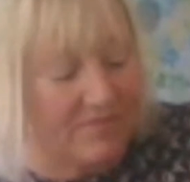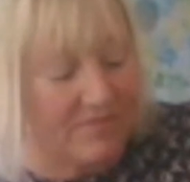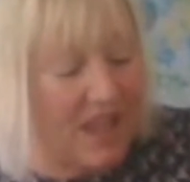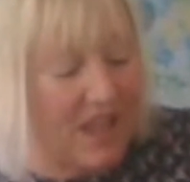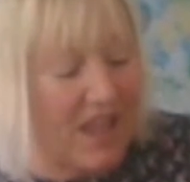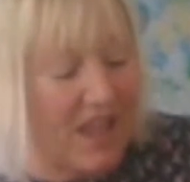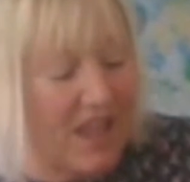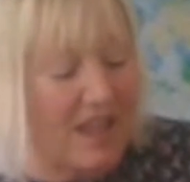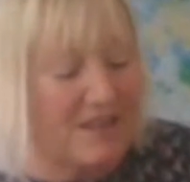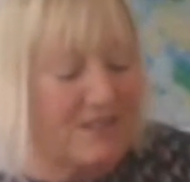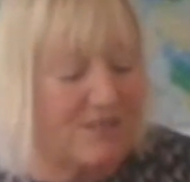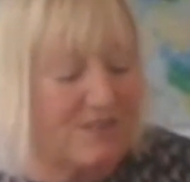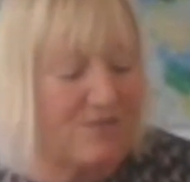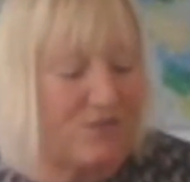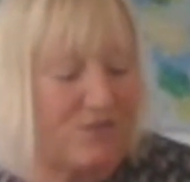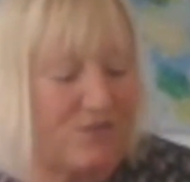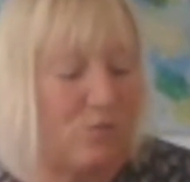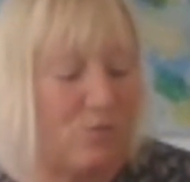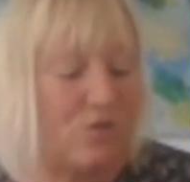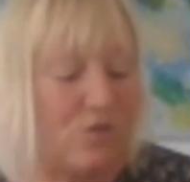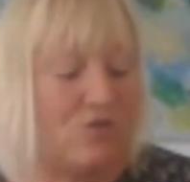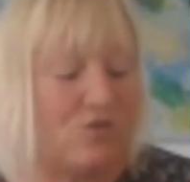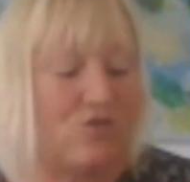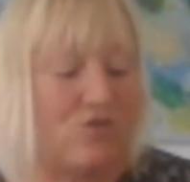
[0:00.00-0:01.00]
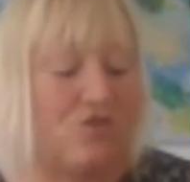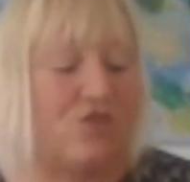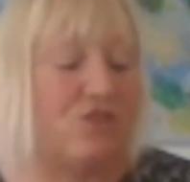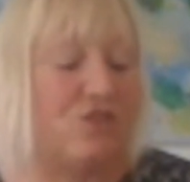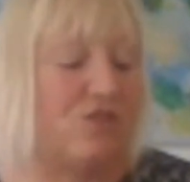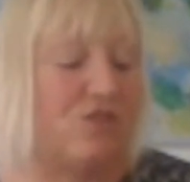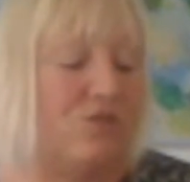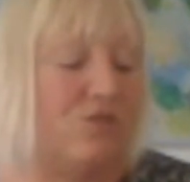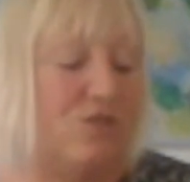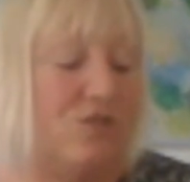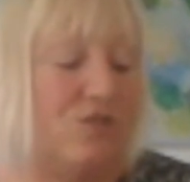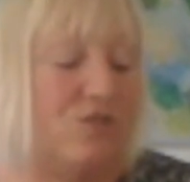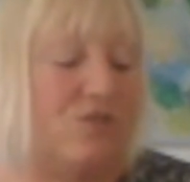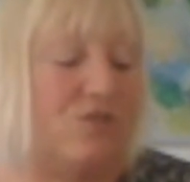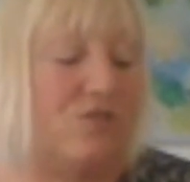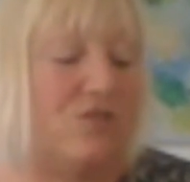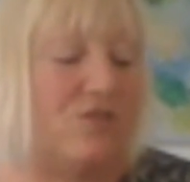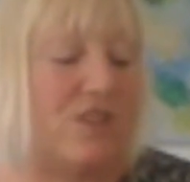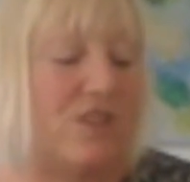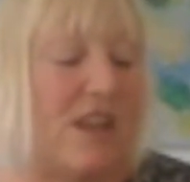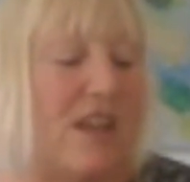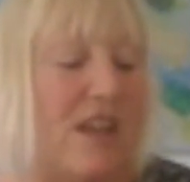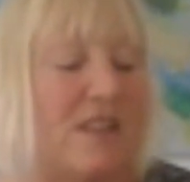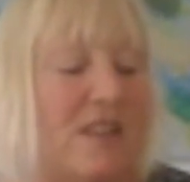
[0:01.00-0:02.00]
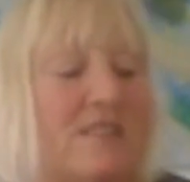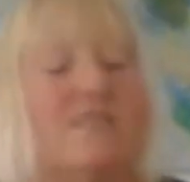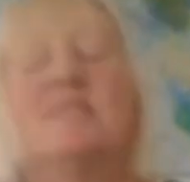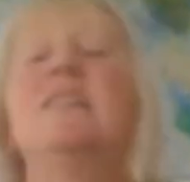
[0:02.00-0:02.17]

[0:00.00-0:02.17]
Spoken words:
And if you want to, you could add,